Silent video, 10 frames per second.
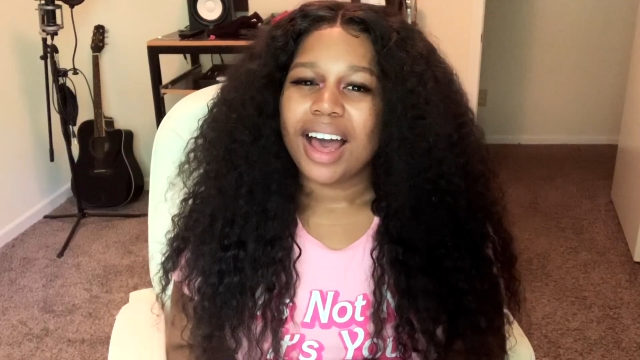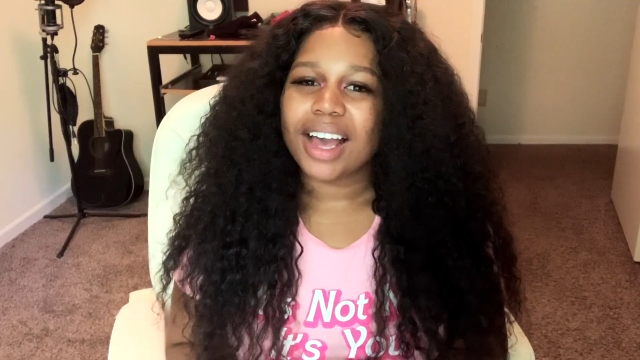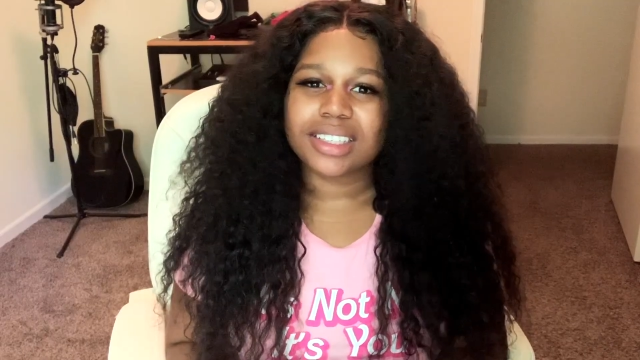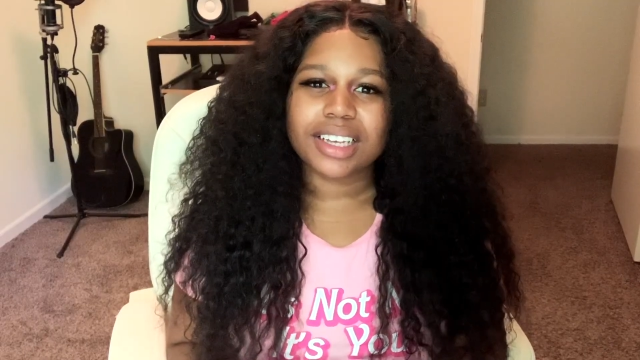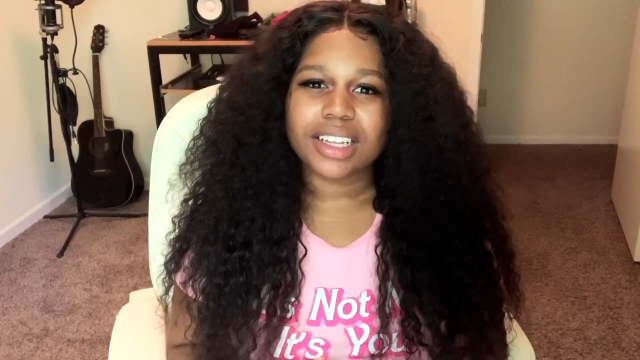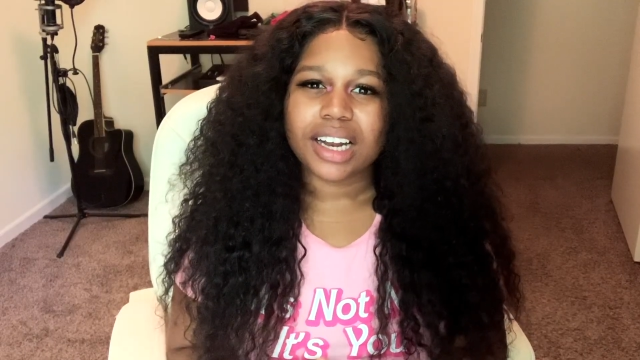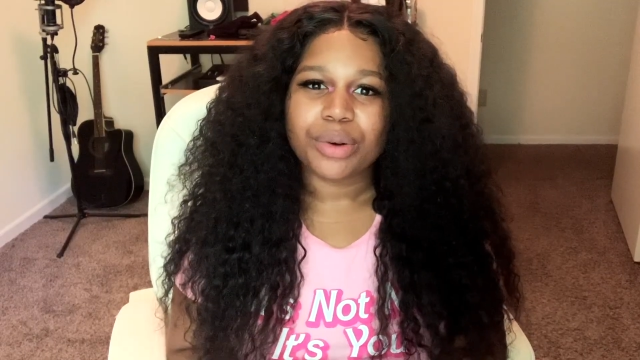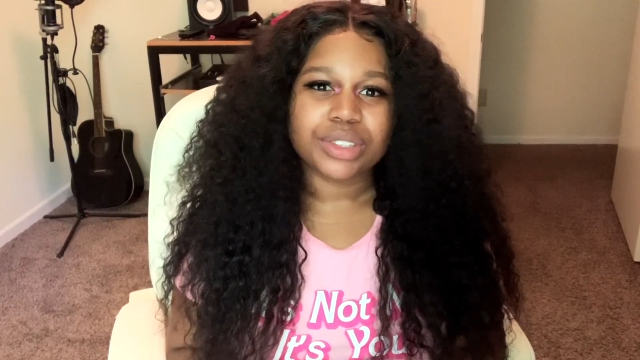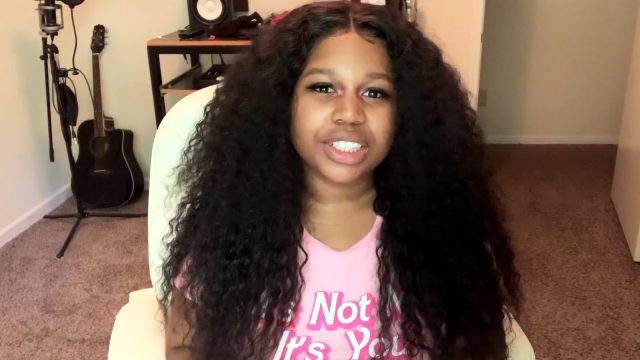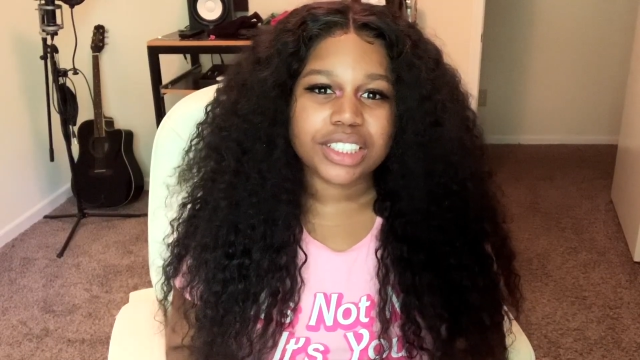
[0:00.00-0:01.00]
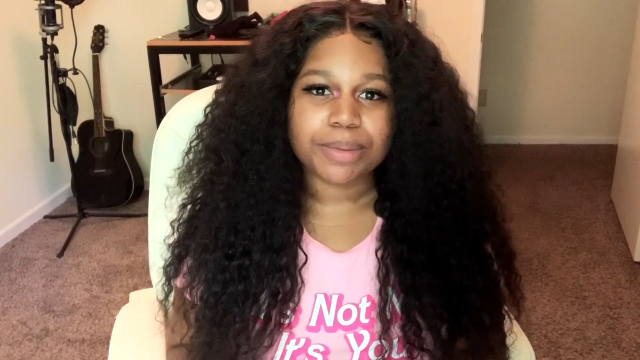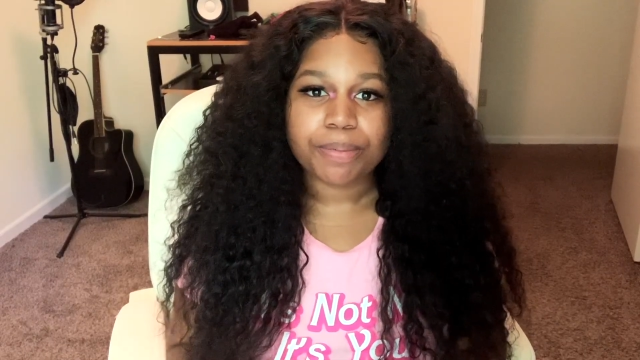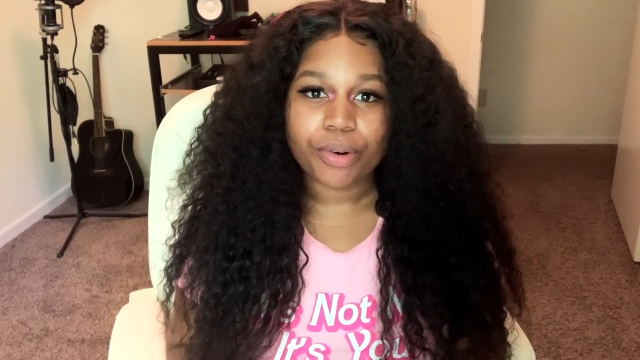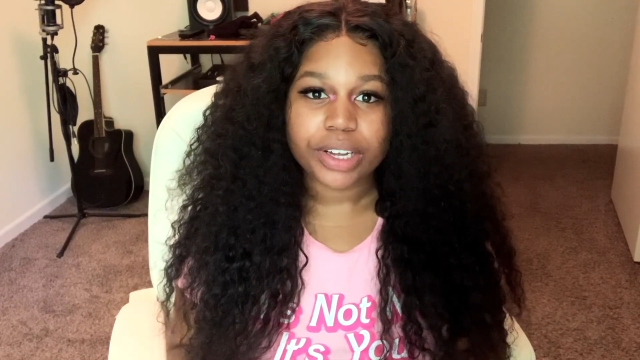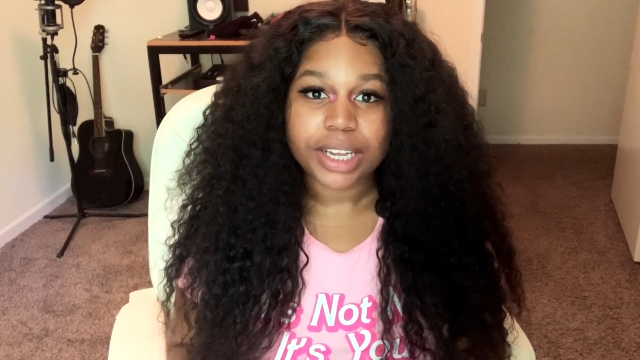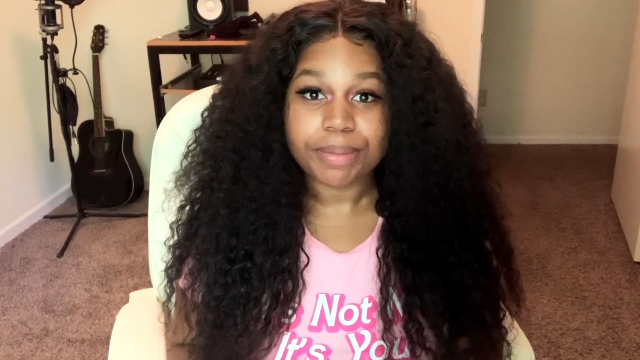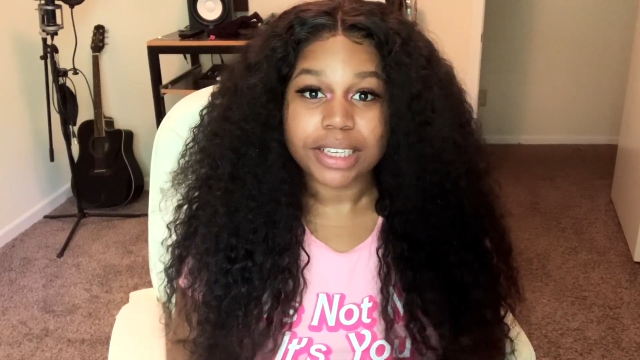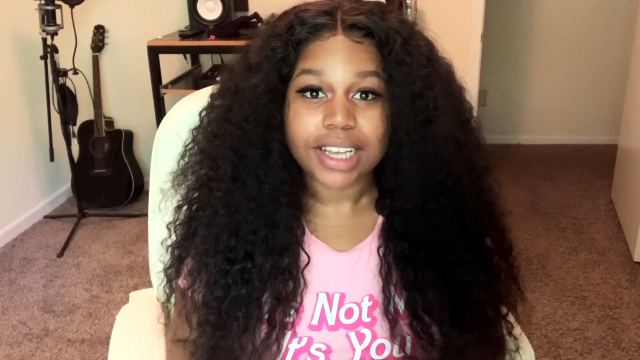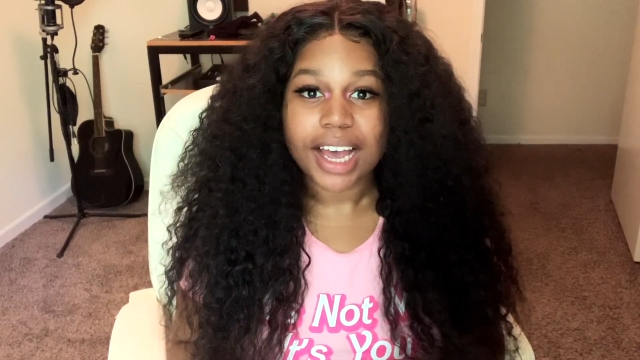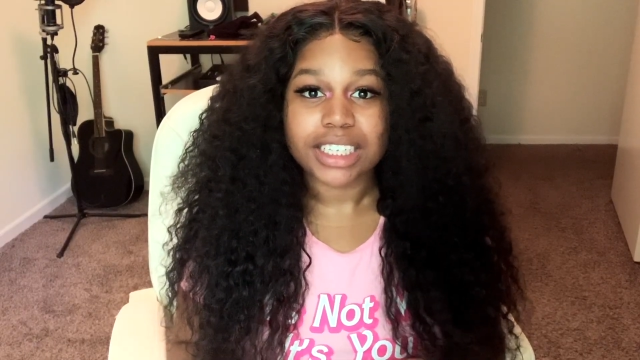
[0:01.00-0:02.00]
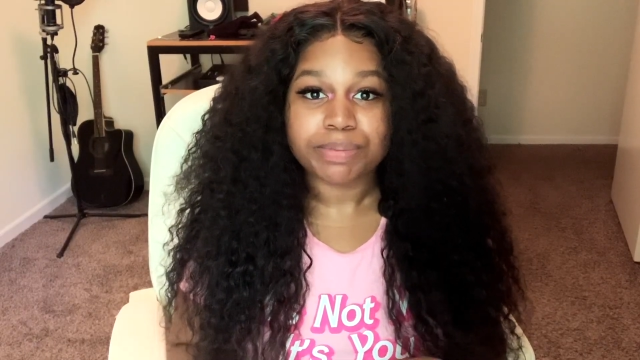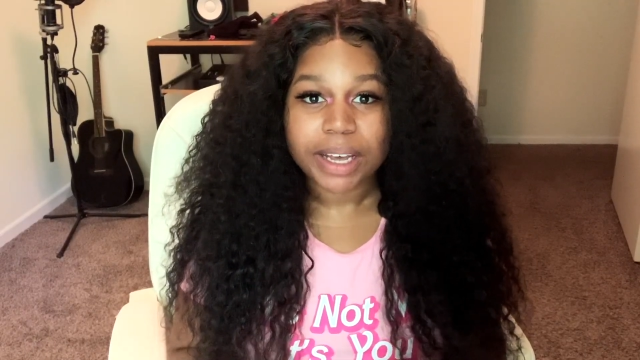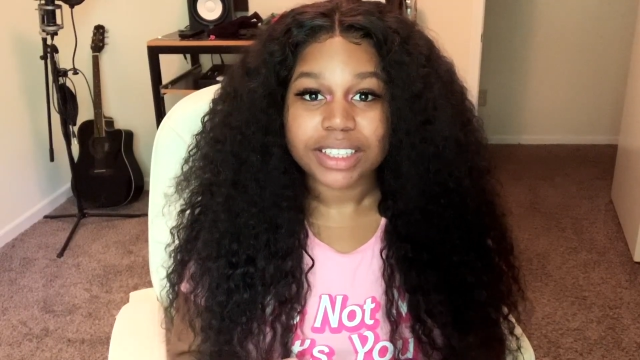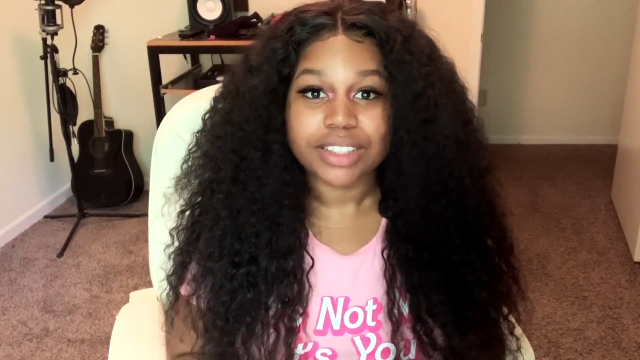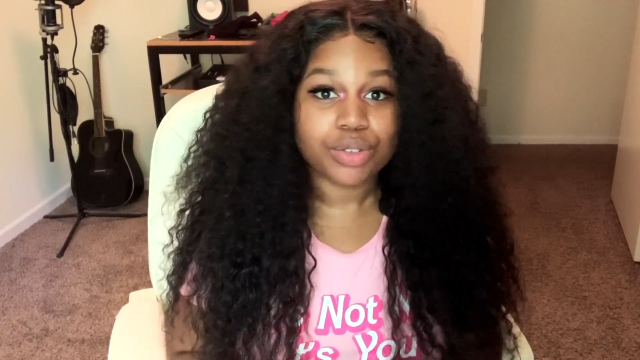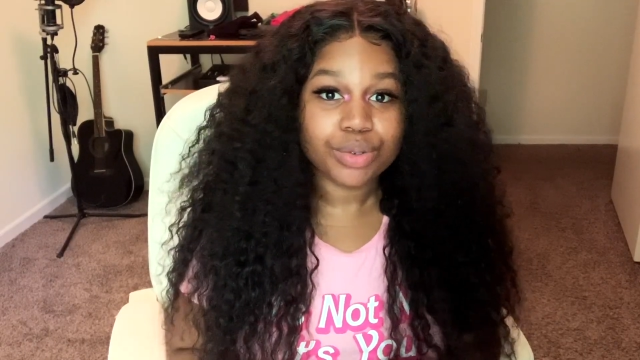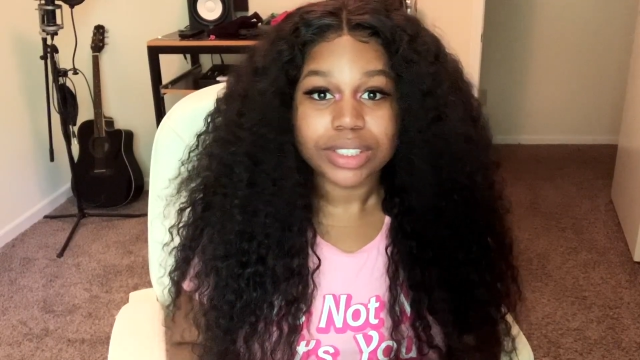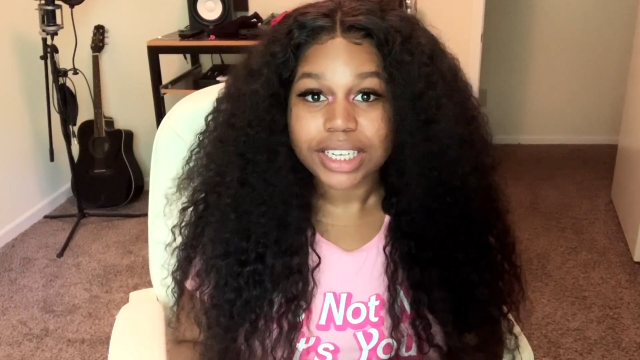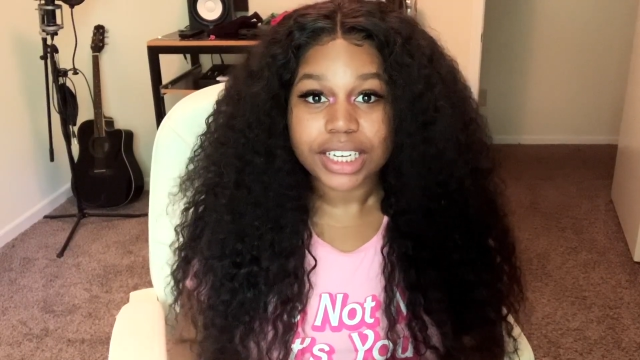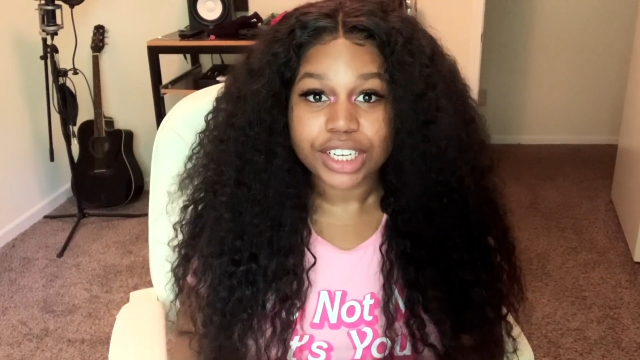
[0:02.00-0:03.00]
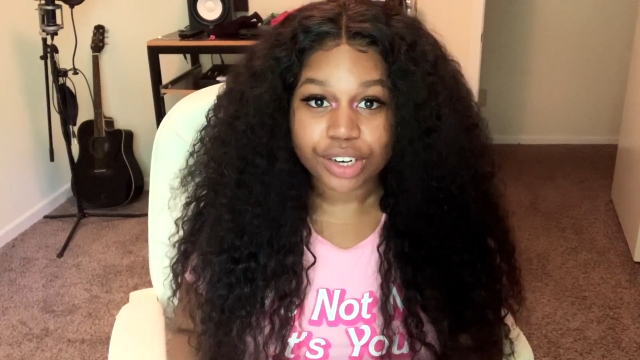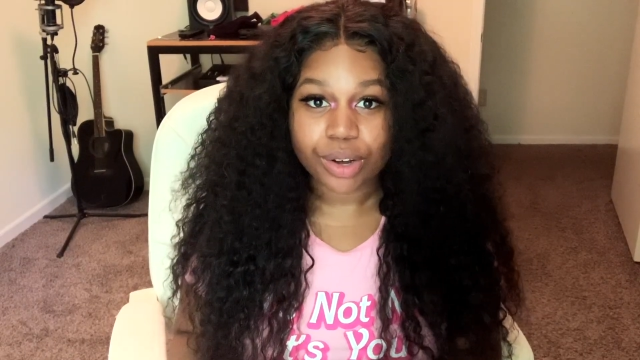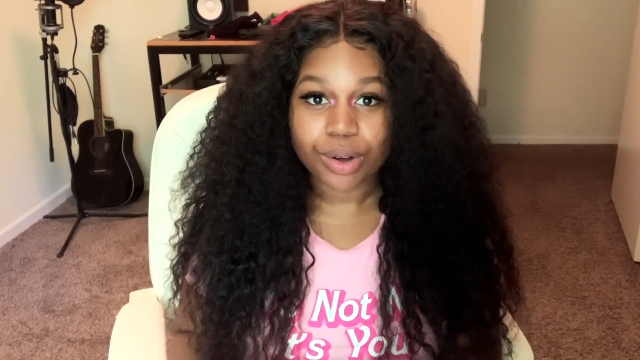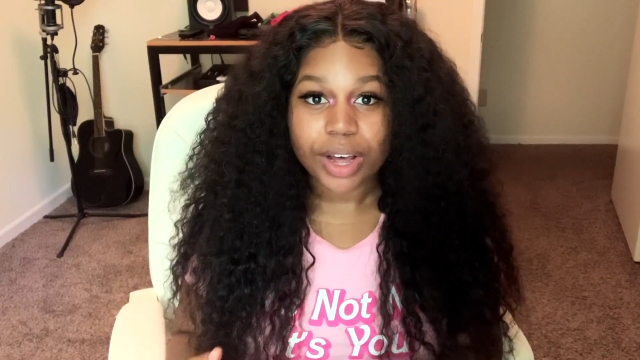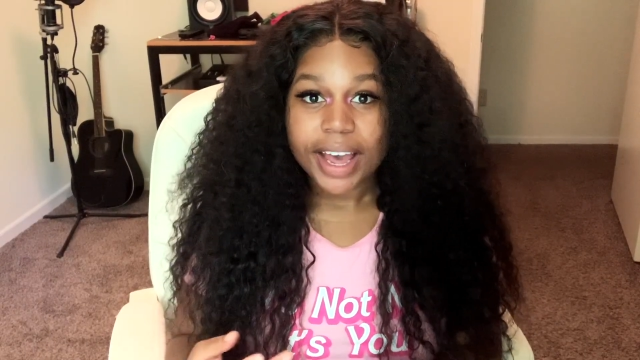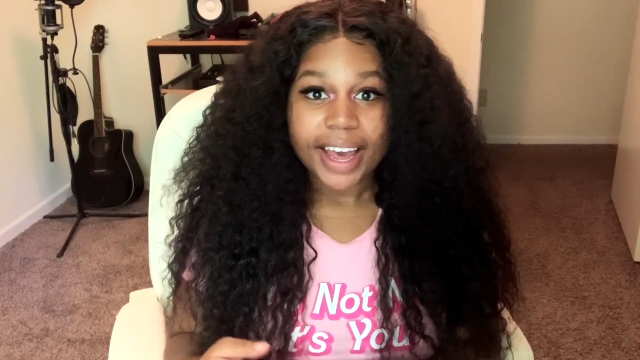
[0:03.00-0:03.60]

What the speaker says: I can say that I was disappointed because I expected to see, you know,